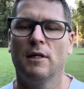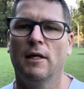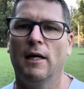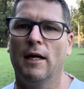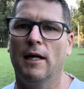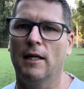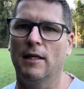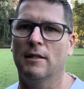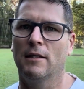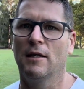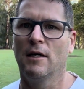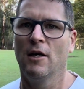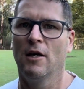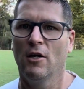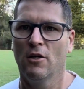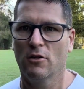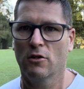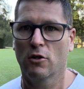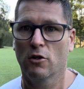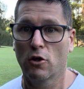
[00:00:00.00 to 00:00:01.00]
And
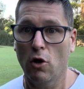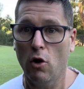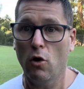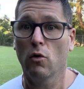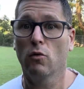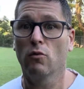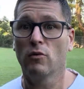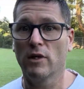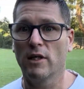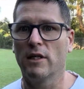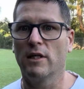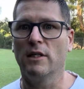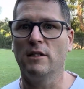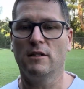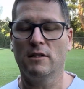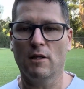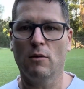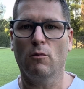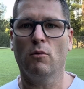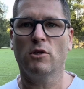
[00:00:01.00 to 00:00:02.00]
the goal really is, you
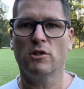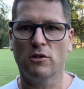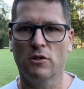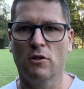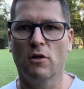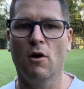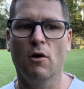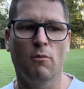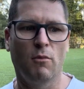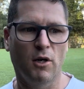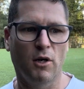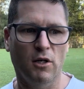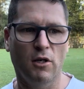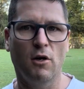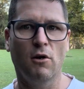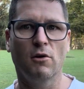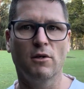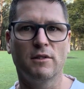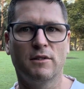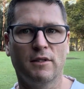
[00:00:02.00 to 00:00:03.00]
say, what's the goal? My
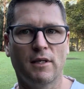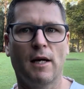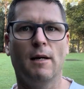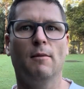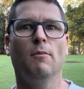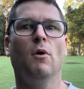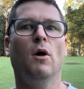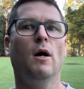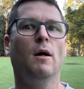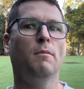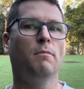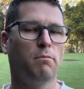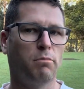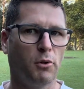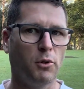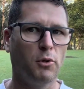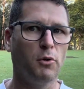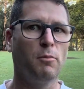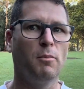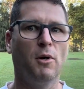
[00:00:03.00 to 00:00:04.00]
goal is to get my
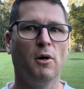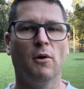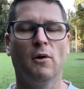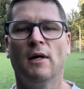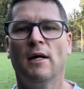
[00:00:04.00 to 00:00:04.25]
blue belt.